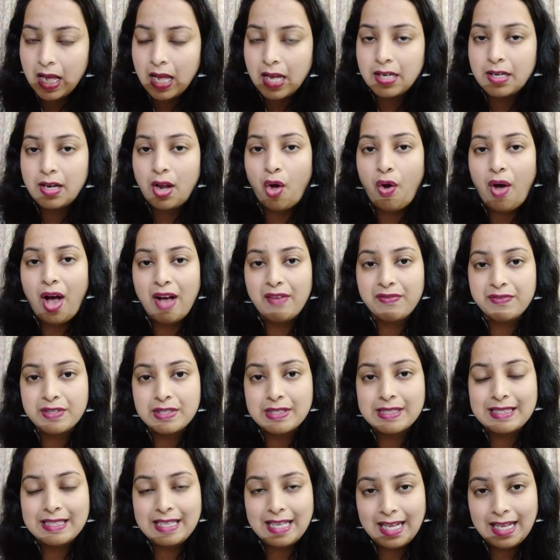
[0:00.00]
Now after
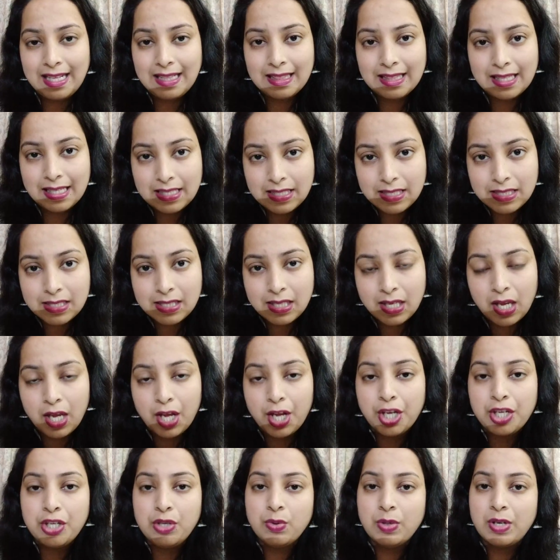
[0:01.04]
seeing this,
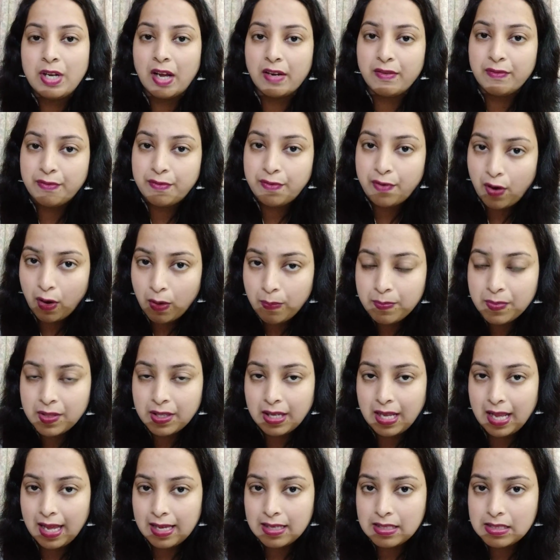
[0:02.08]
you confirm the
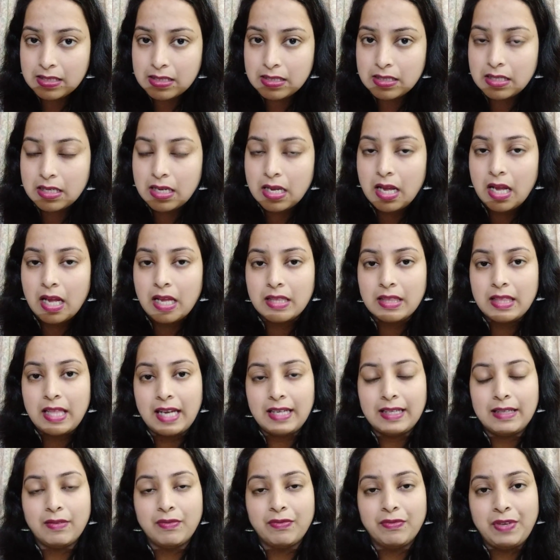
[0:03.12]
guest
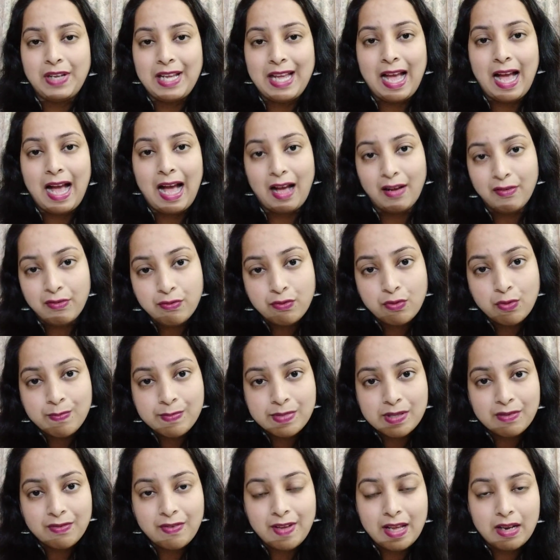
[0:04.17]
that we have rooms
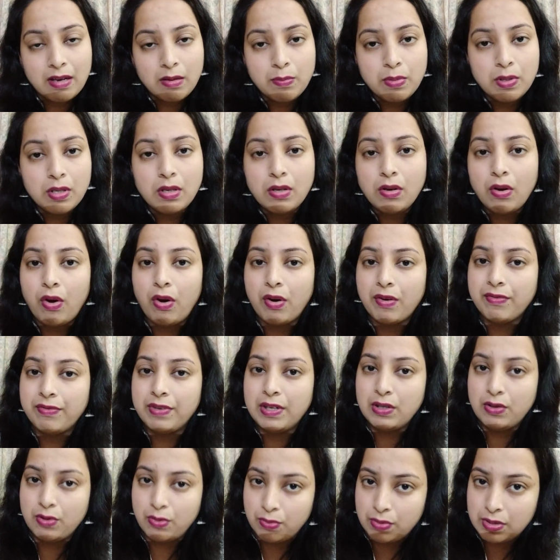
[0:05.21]
available or we
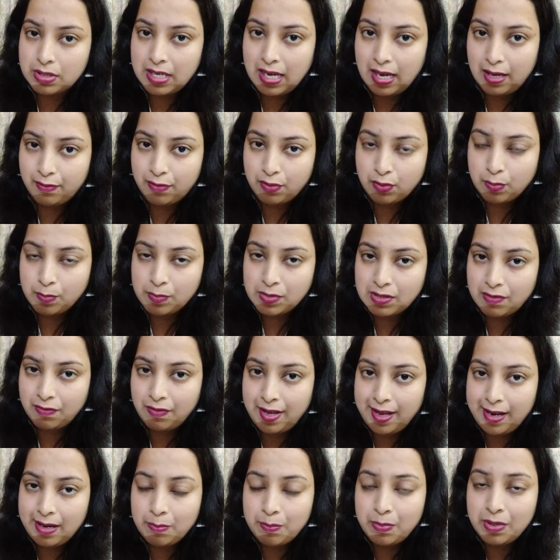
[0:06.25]
don't have rooms
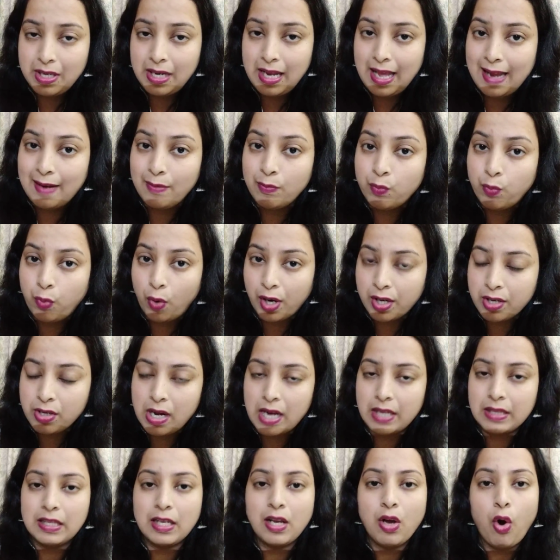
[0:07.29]
available, and what are
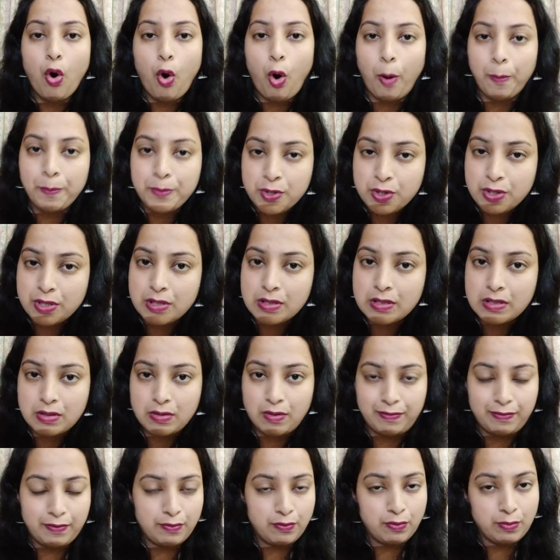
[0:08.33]
the options
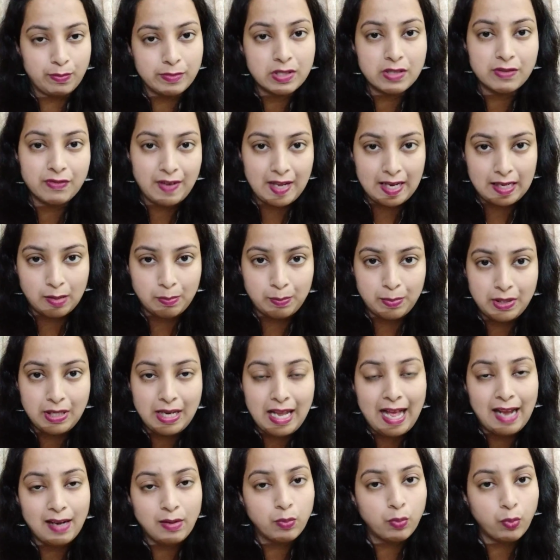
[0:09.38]
of rooms available
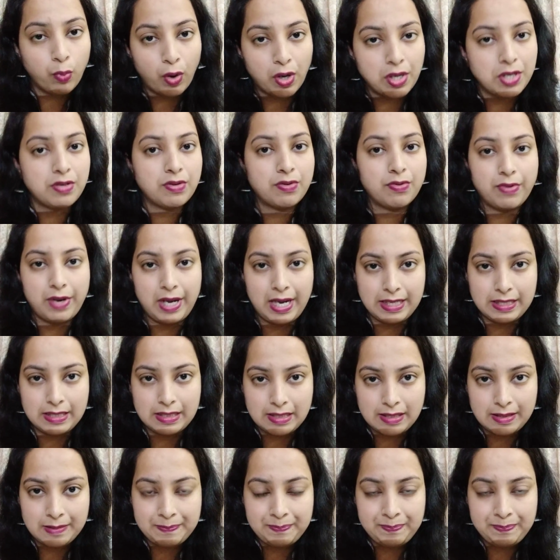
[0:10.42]
at what rate.